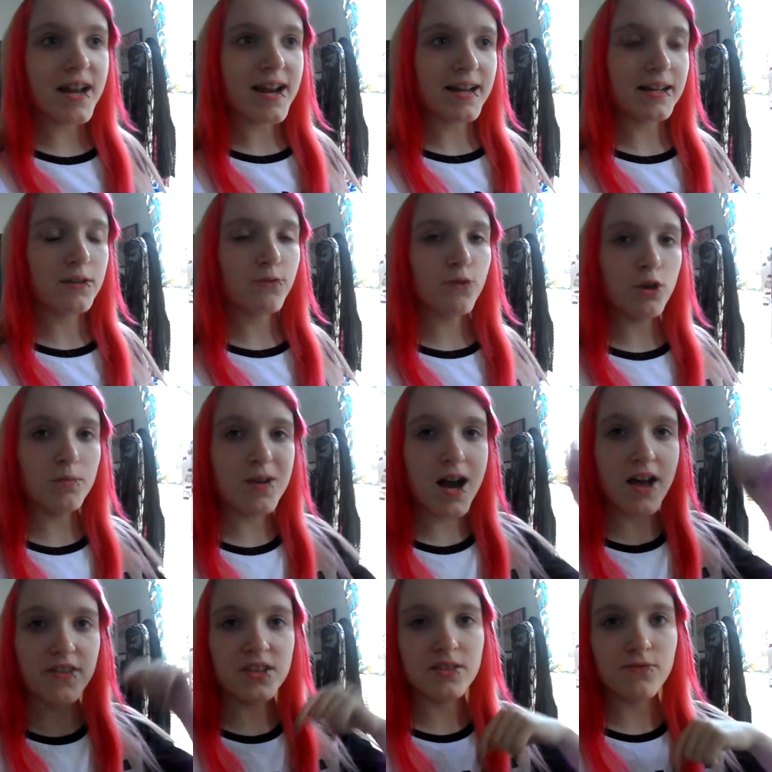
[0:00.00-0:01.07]
and I'm gonna film it
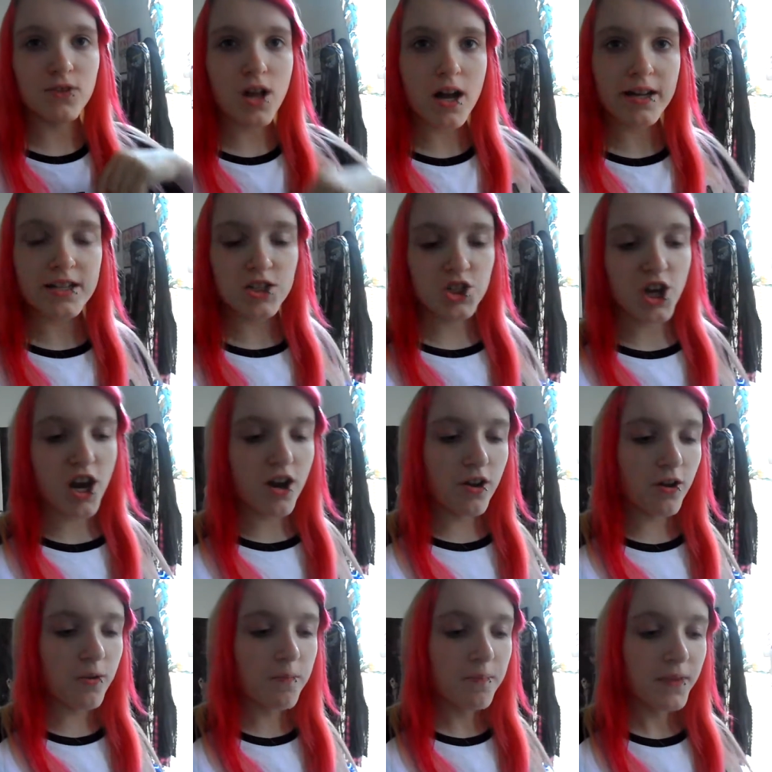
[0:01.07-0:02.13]
on this vlog and
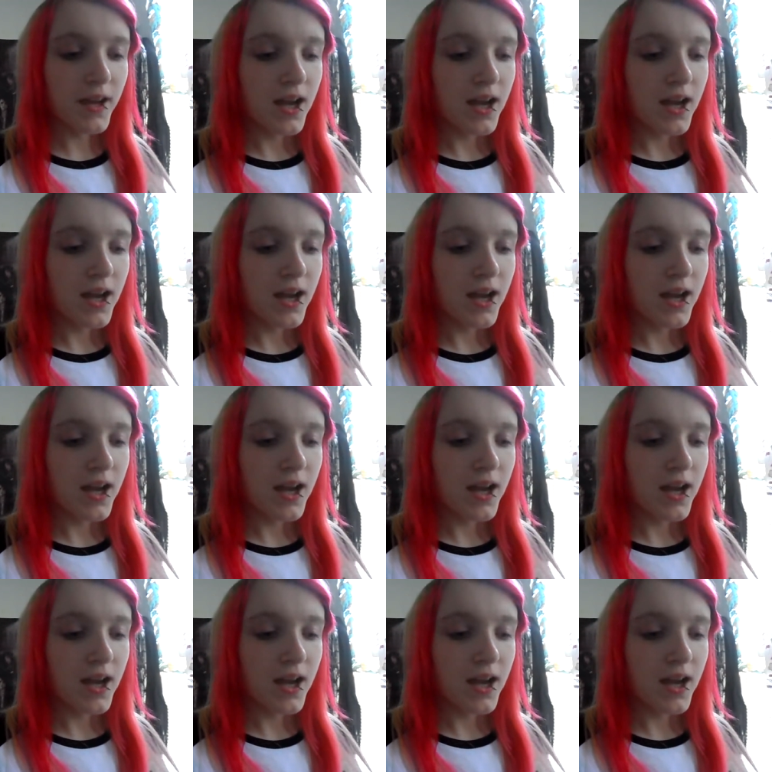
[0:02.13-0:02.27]
channel.